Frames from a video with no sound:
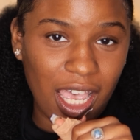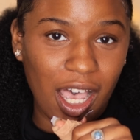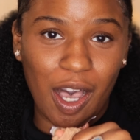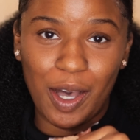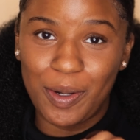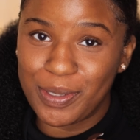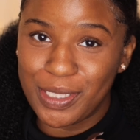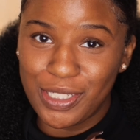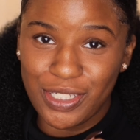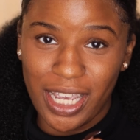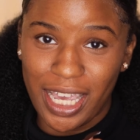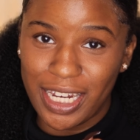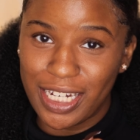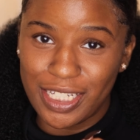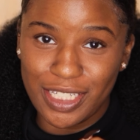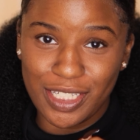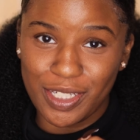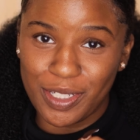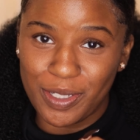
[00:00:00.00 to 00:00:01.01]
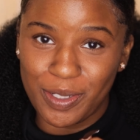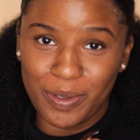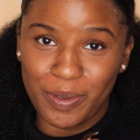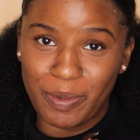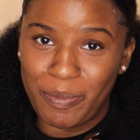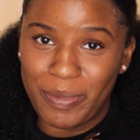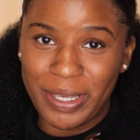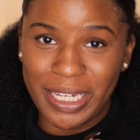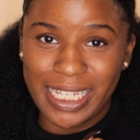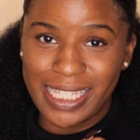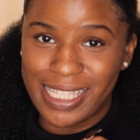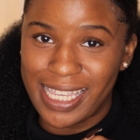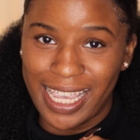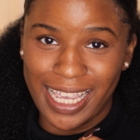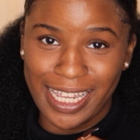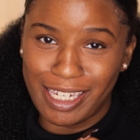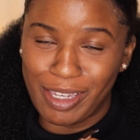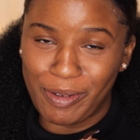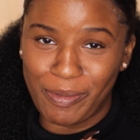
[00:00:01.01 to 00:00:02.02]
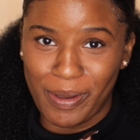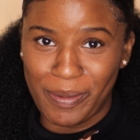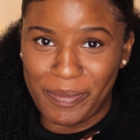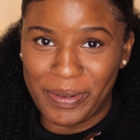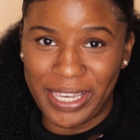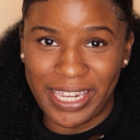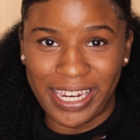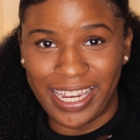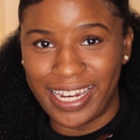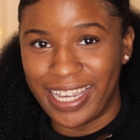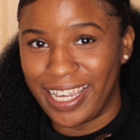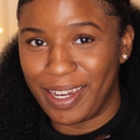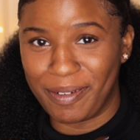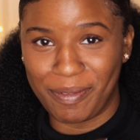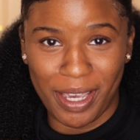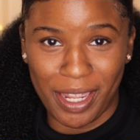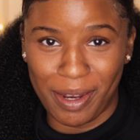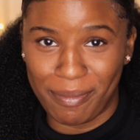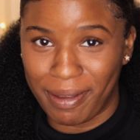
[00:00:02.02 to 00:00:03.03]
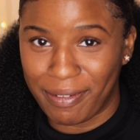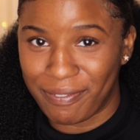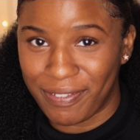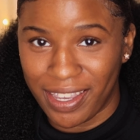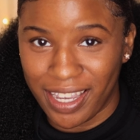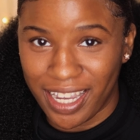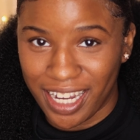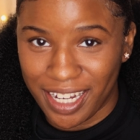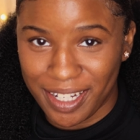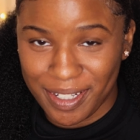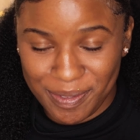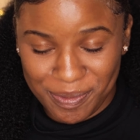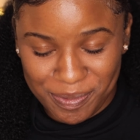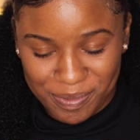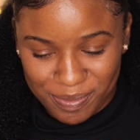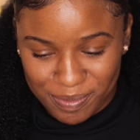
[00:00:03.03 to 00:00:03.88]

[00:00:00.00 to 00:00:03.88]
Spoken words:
Always trying to be this handy woman and end up cutting my finger.